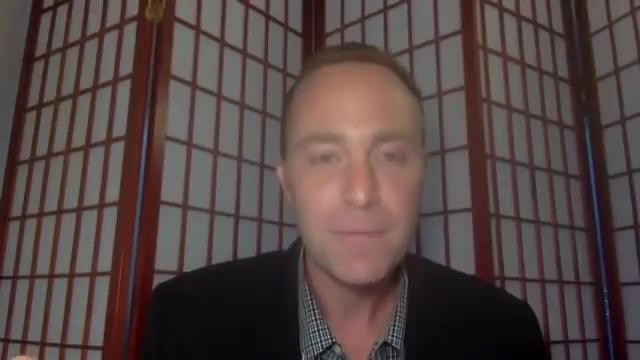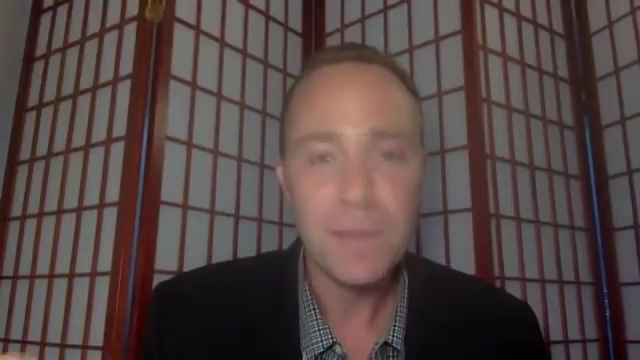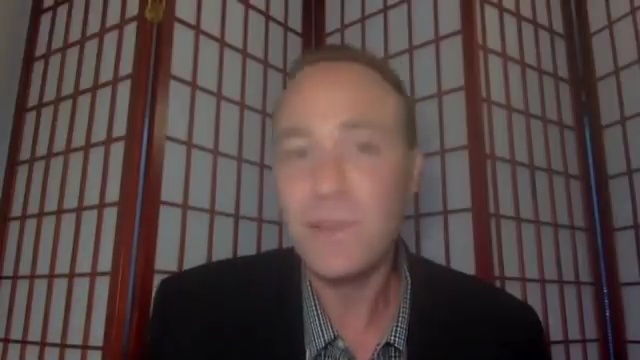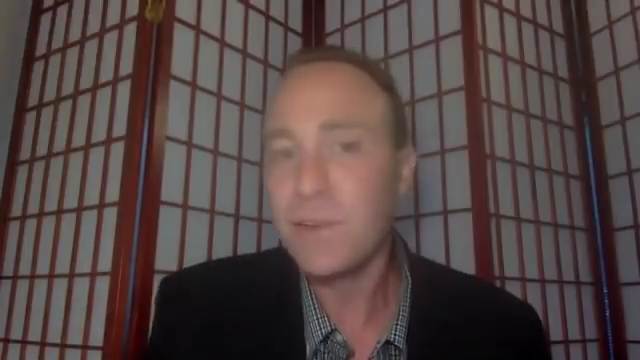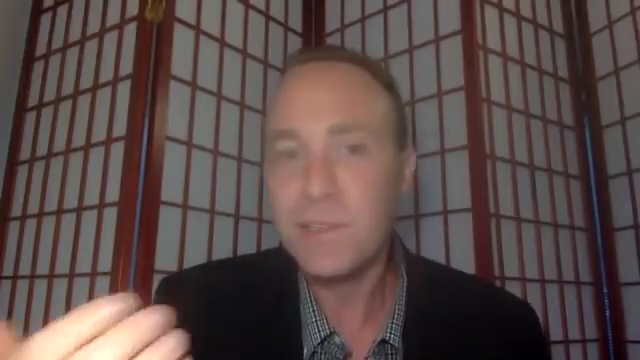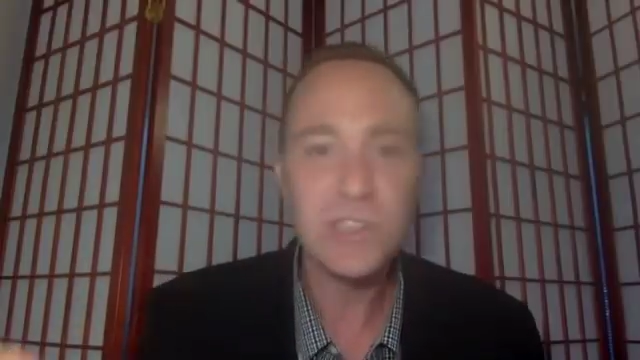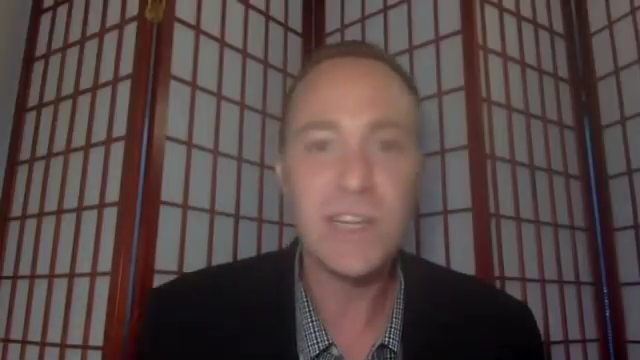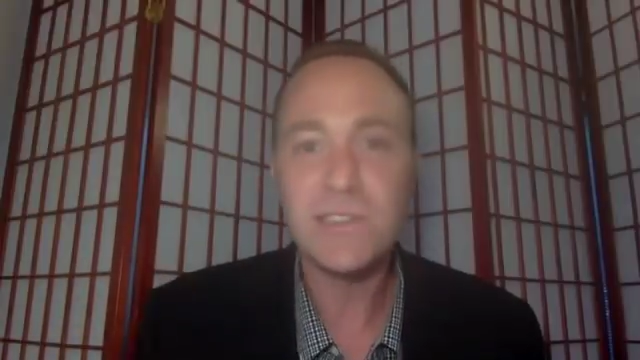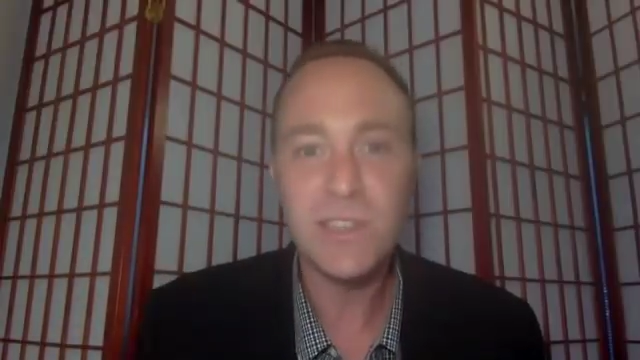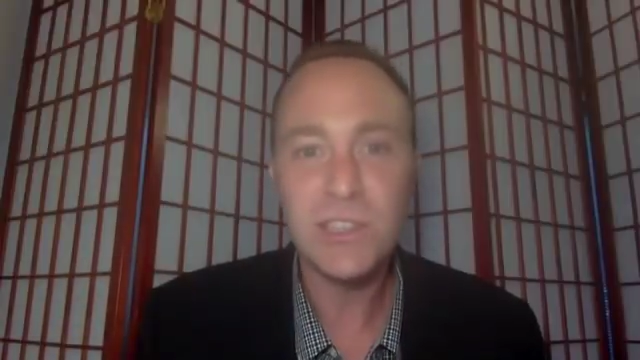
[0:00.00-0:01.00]
but there is a
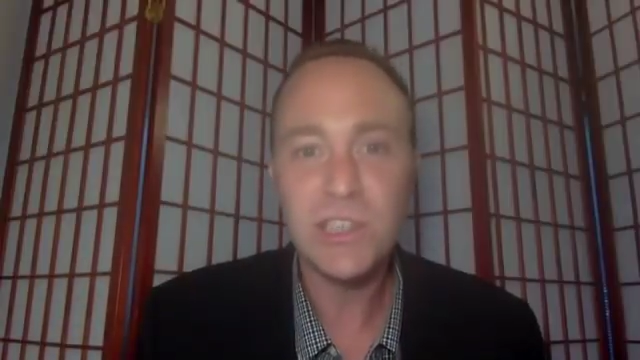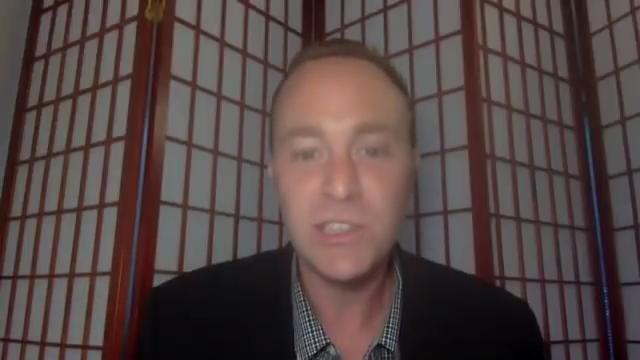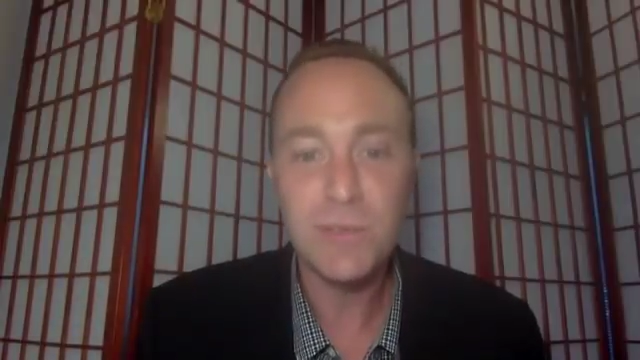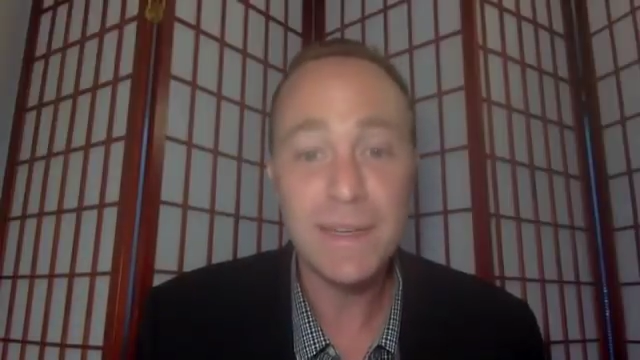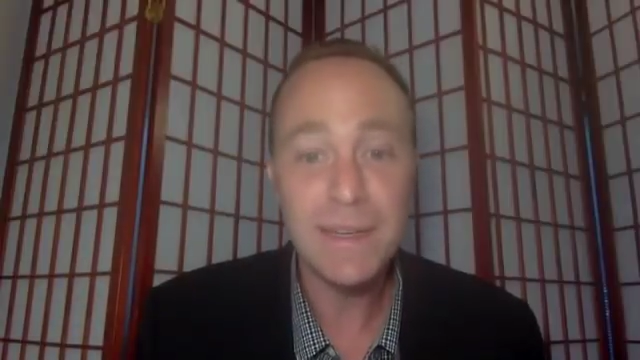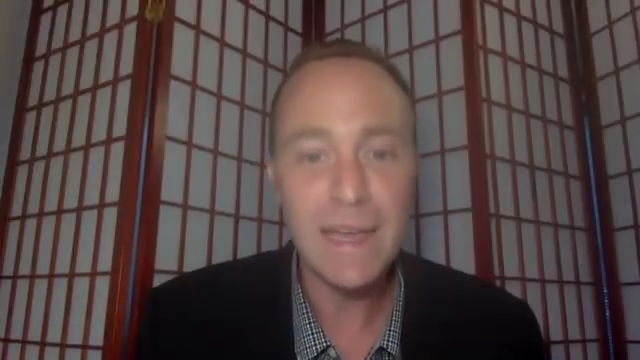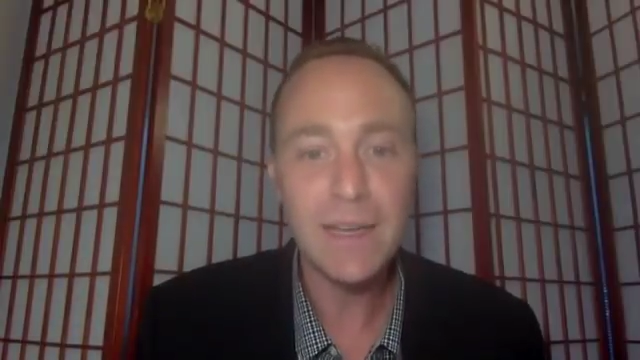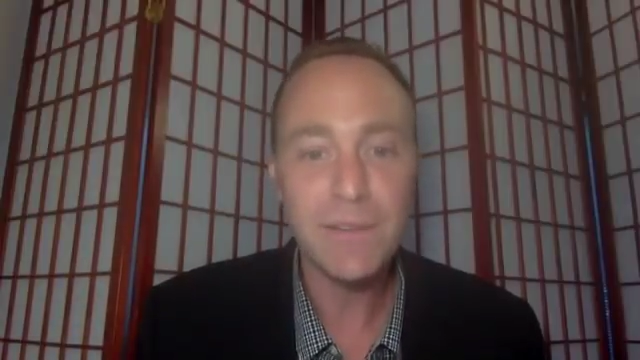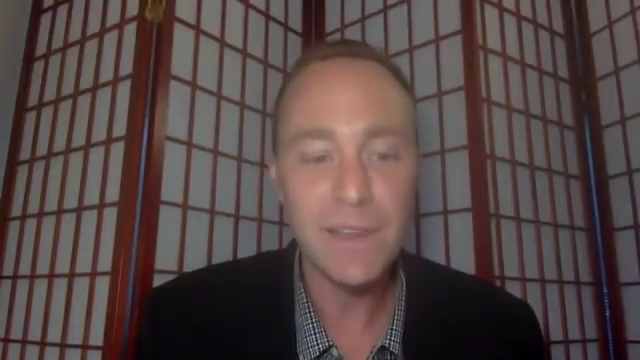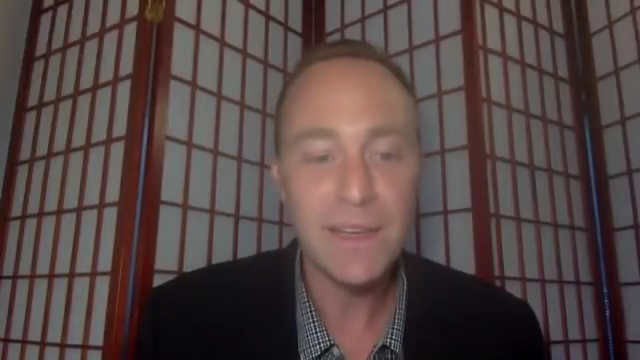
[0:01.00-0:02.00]
chance you could change their mind
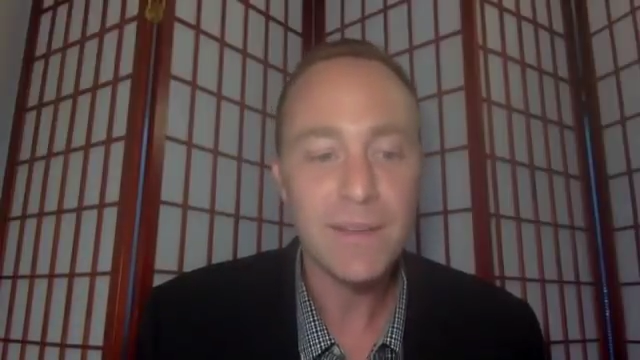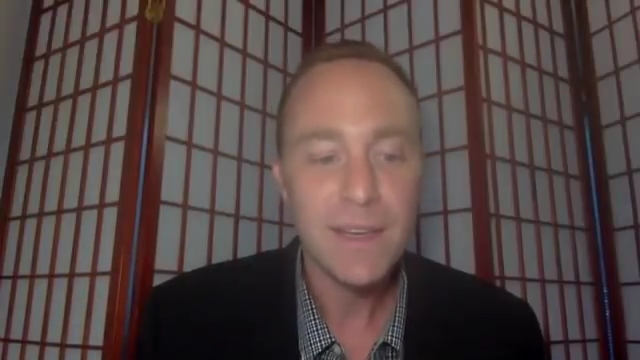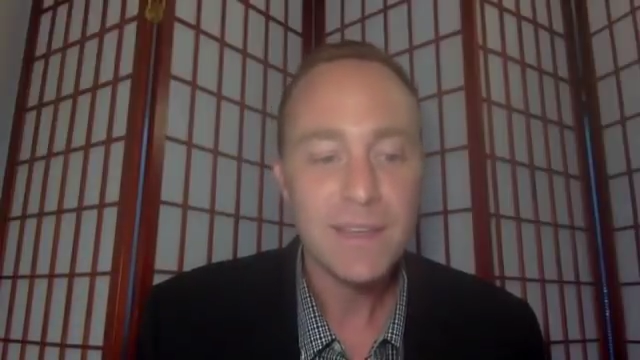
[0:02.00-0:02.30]
negatively.